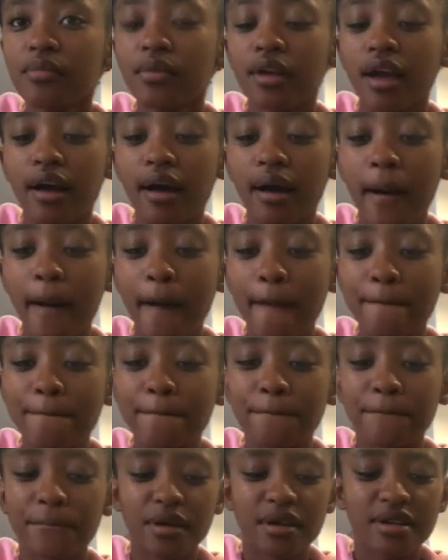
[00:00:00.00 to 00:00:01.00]

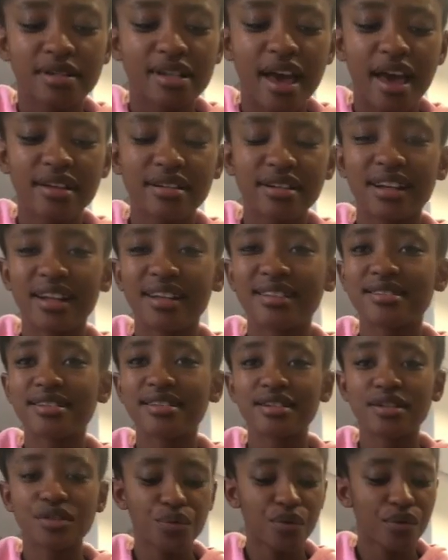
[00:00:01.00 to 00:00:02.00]
Because I had an
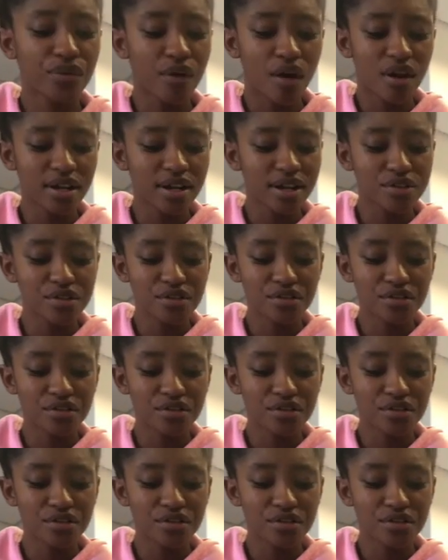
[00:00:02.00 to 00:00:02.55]
incident with an online